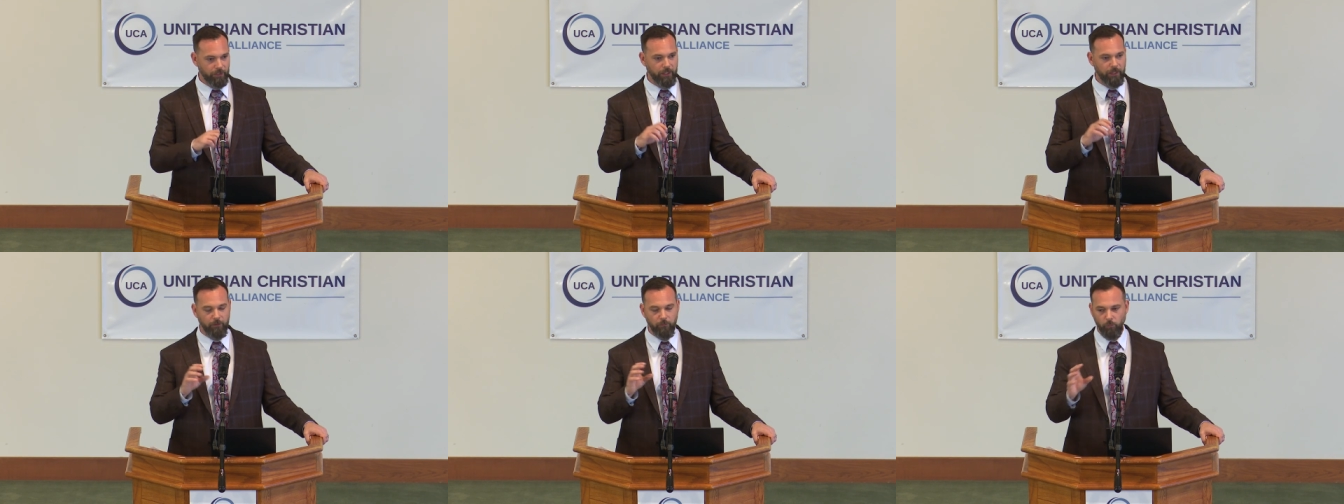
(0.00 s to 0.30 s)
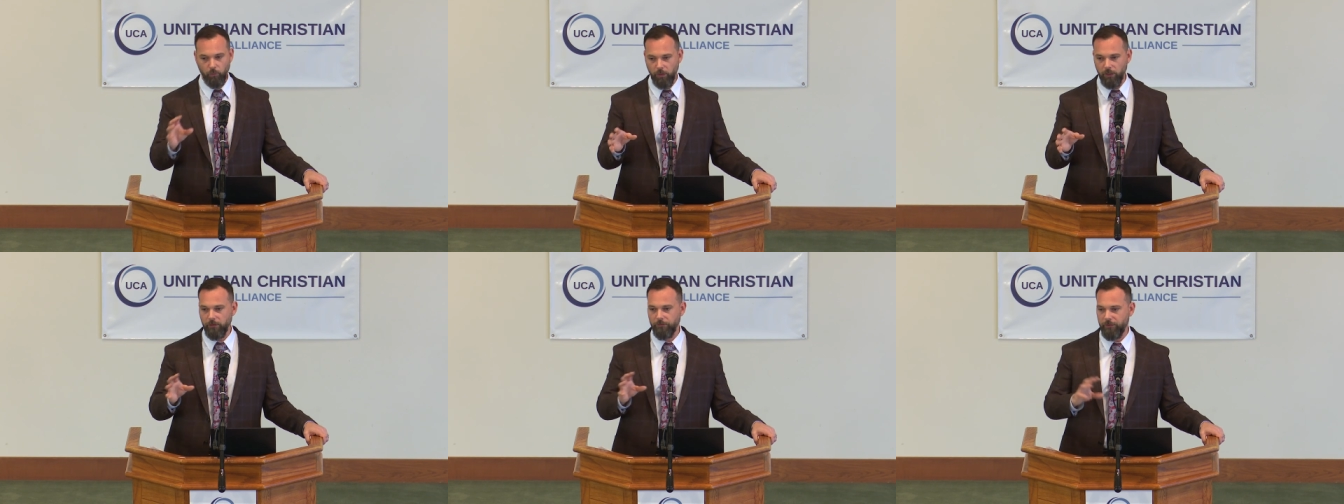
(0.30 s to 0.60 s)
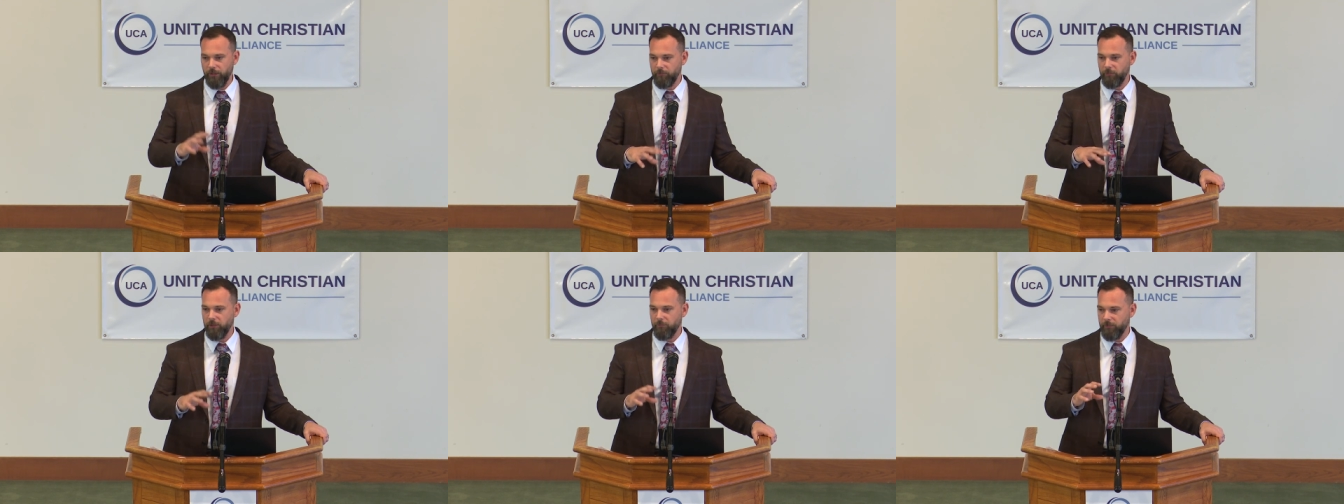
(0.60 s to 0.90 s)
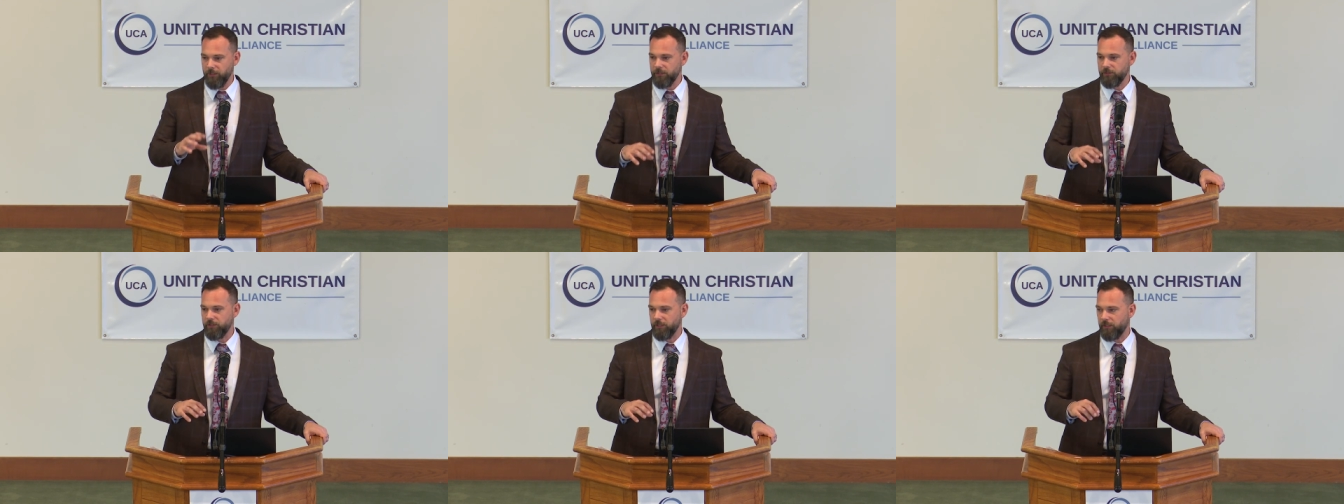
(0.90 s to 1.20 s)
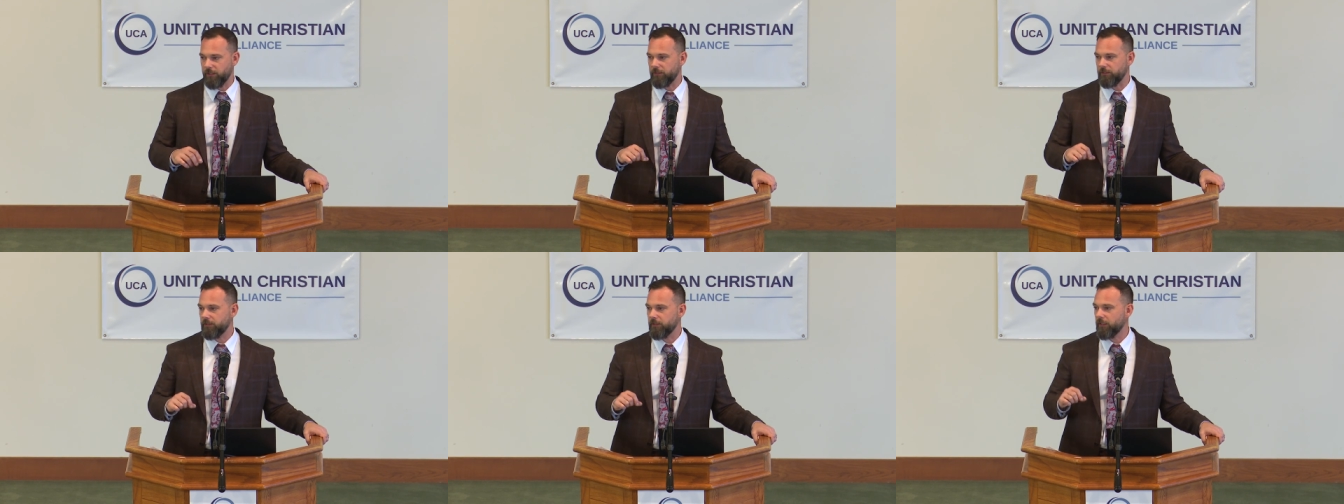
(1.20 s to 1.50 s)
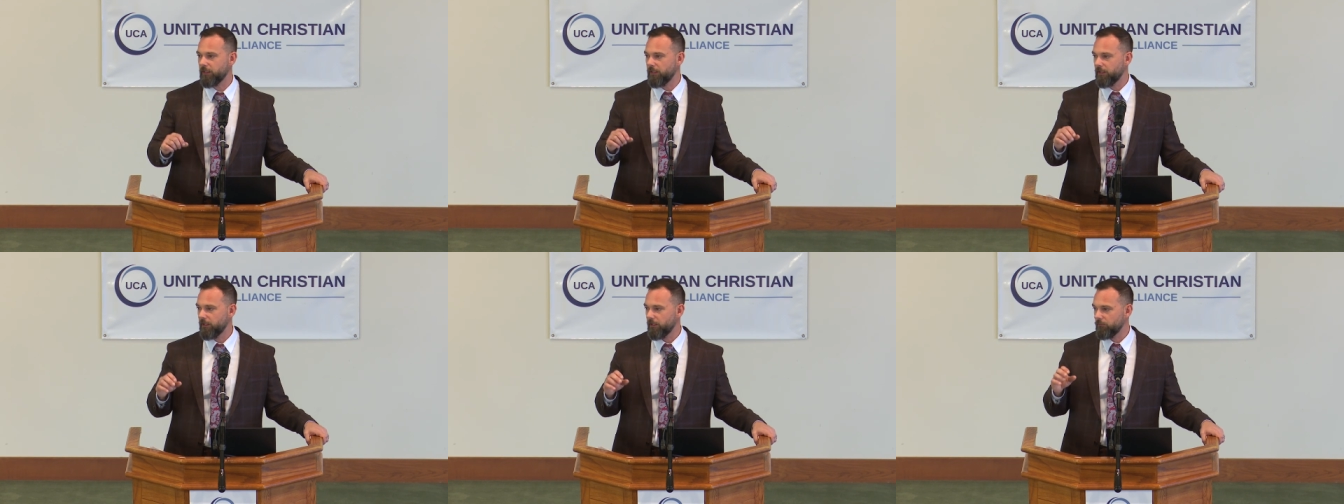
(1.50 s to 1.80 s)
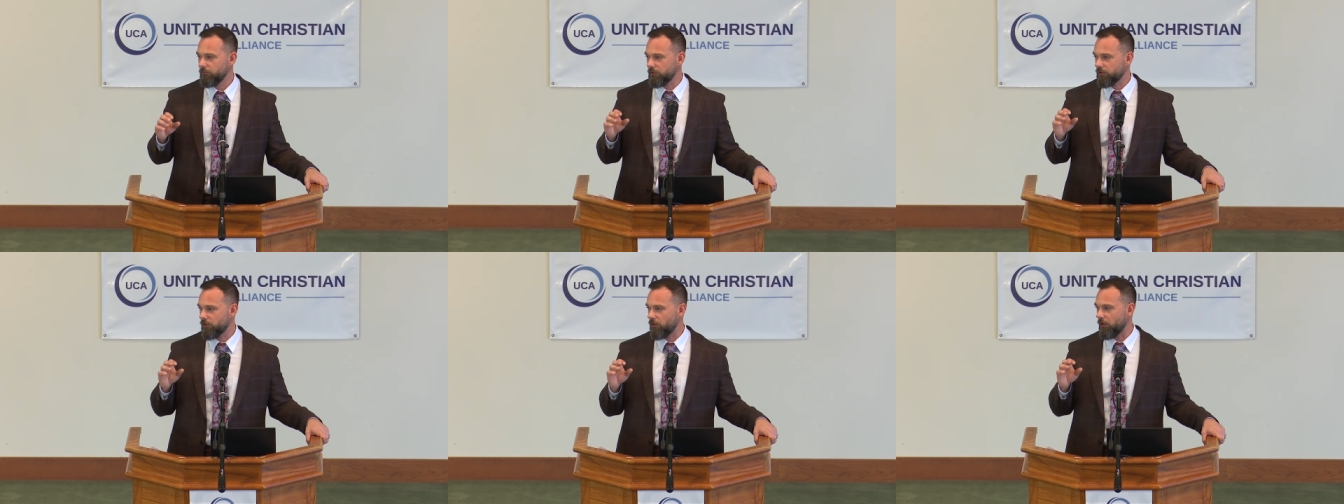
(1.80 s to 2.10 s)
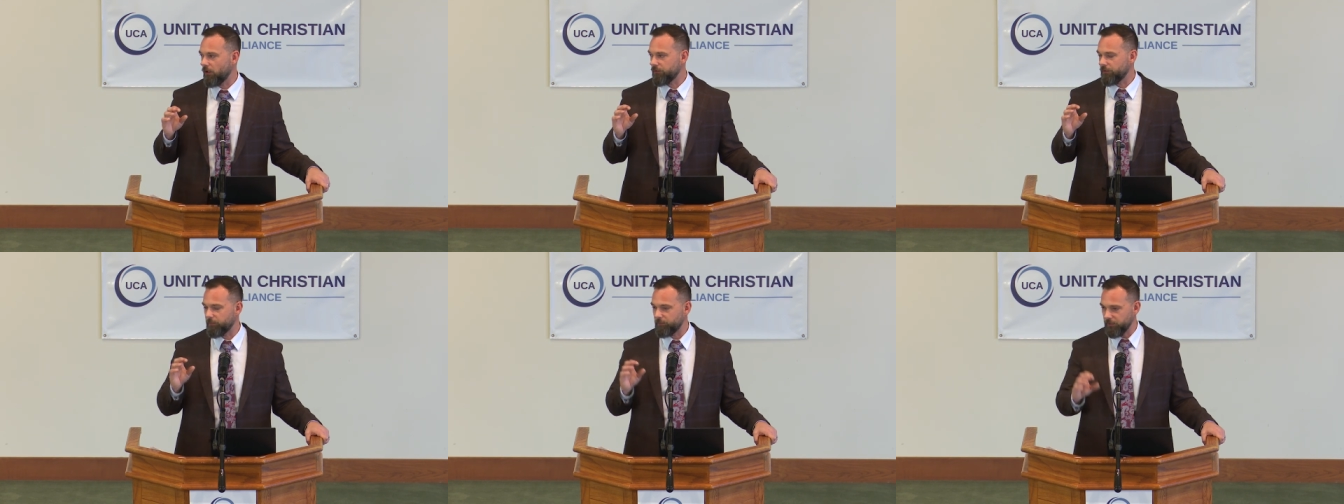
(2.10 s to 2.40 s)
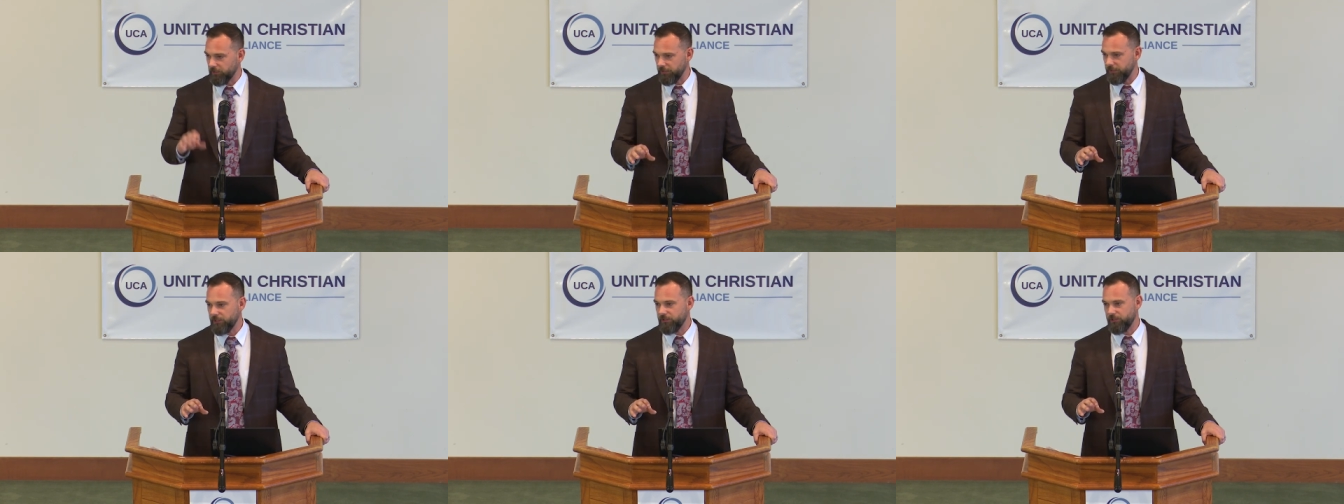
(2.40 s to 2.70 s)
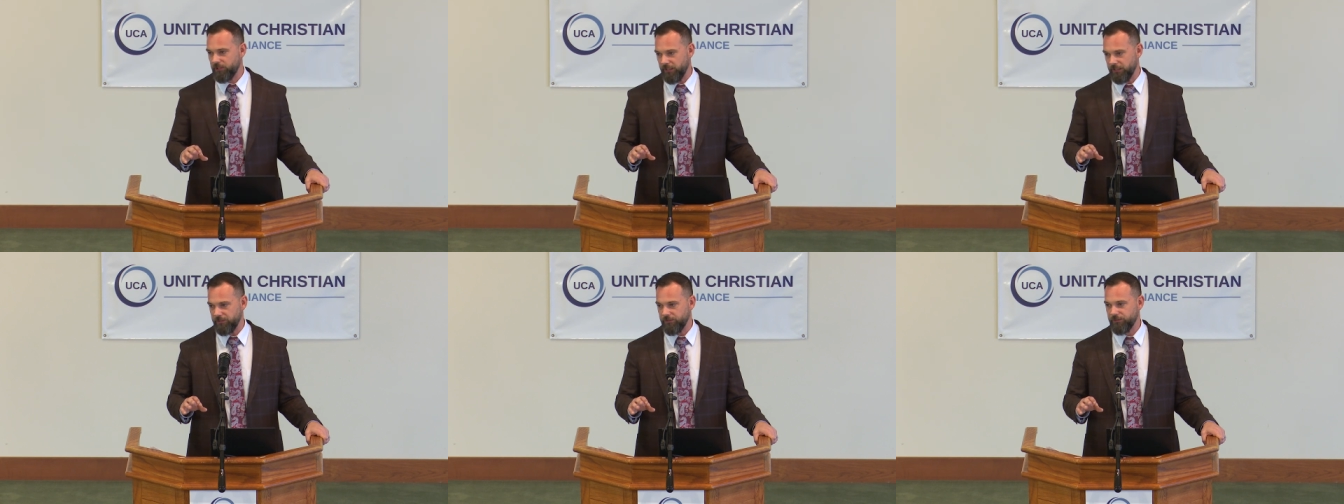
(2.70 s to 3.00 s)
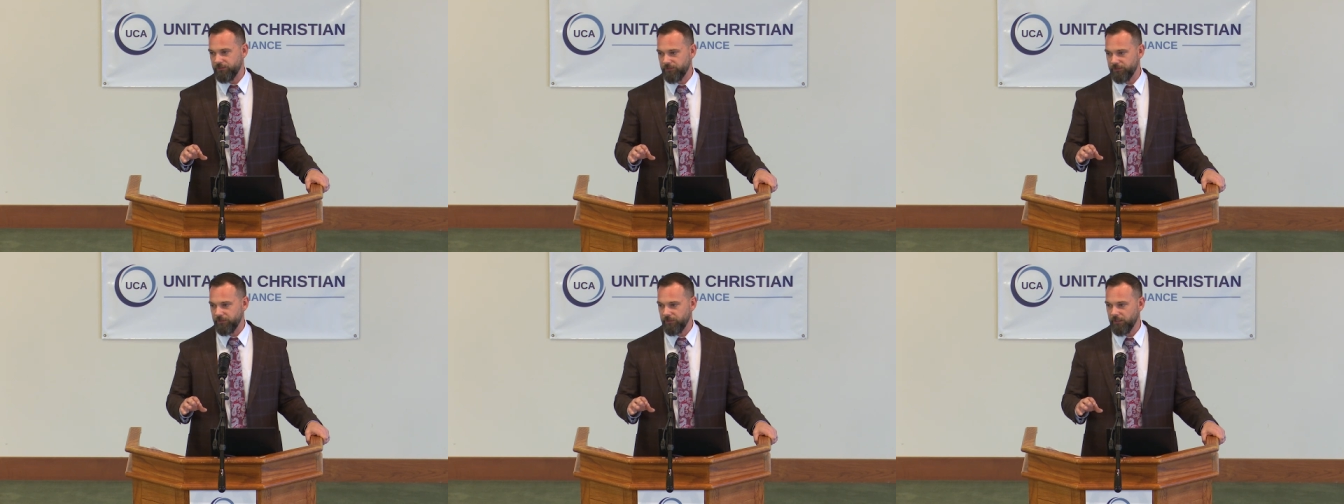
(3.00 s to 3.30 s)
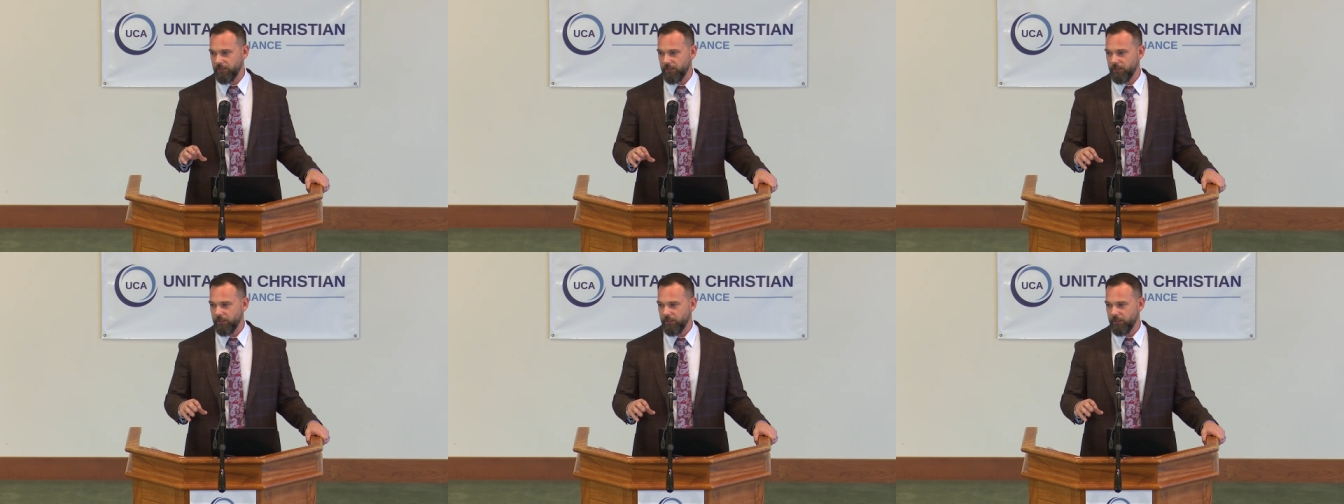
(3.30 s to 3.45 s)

And one of them he mentioned was called the Paulicians